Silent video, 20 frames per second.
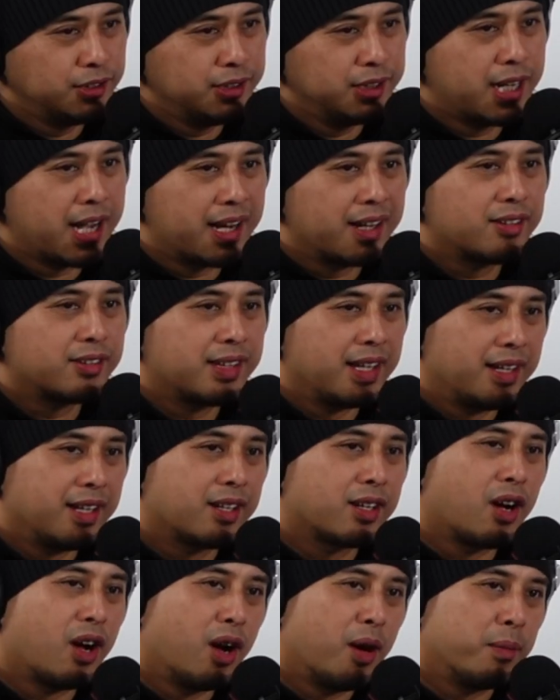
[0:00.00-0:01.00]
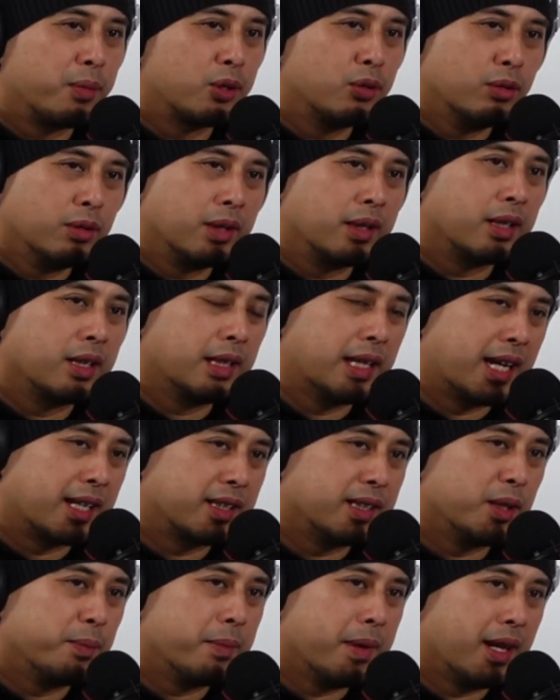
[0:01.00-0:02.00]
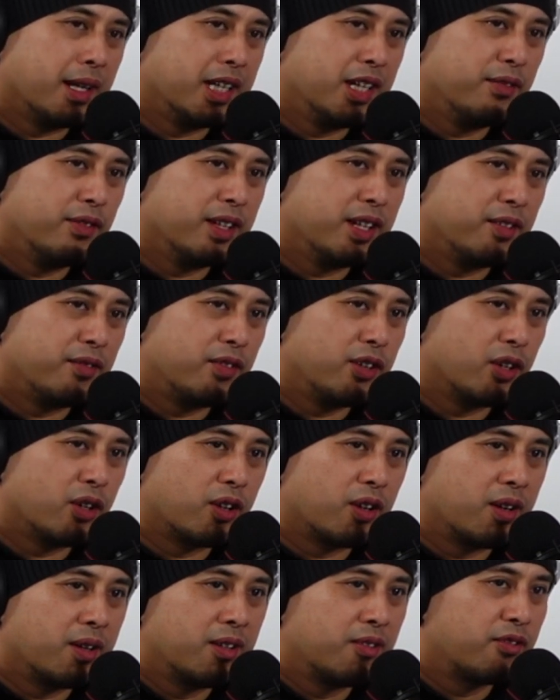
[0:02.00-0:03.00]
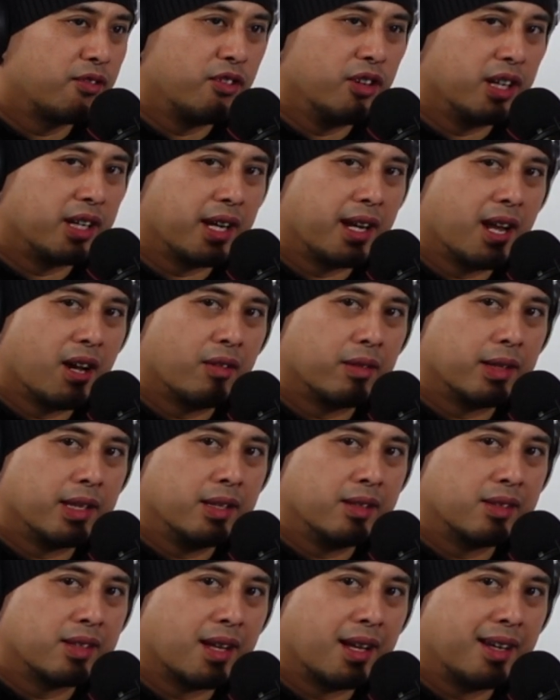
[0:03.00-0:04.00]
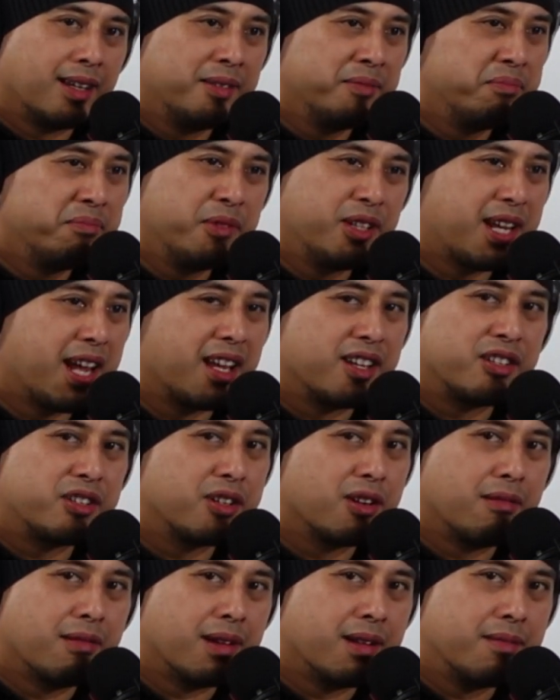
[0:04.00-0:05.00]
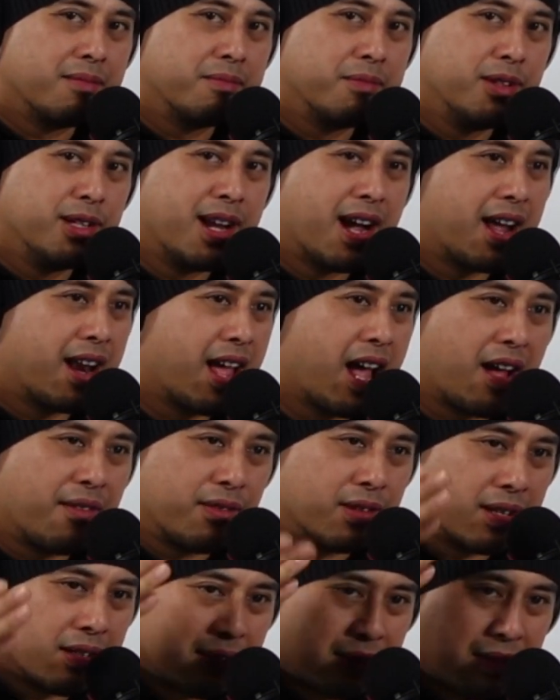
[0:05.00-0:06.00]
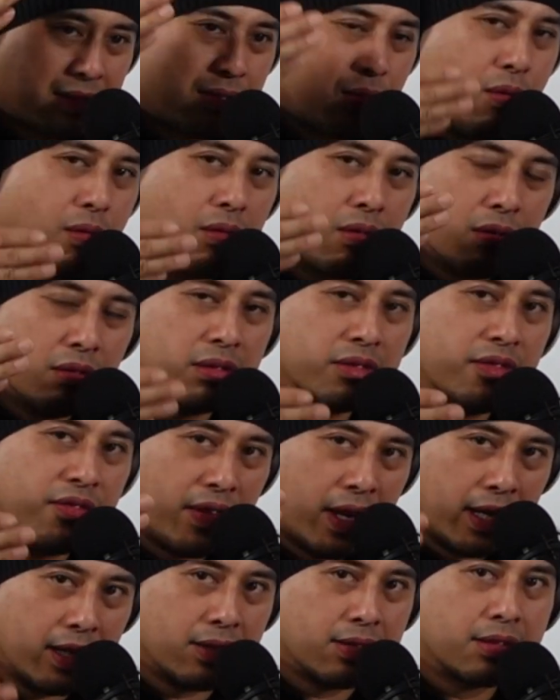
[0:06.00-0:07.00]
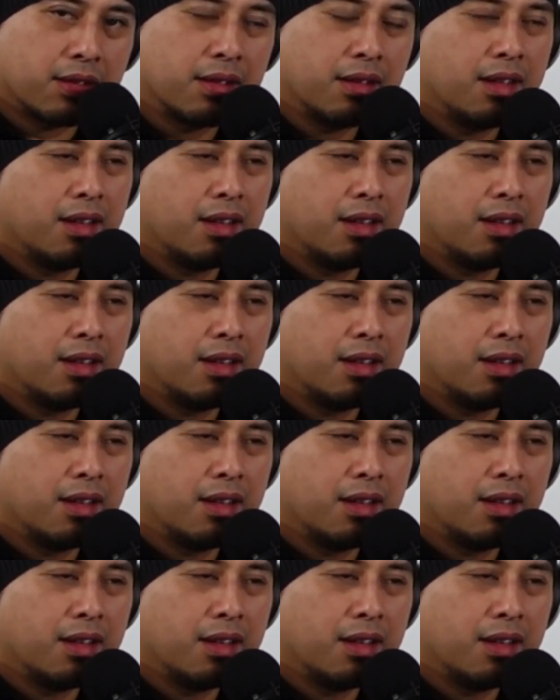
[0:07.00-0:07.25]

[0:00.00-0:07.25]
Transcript: You got to stay calm, cool, and collected, man. Even if you're freaking out inside, you can't show it. You got to have a stone cold face,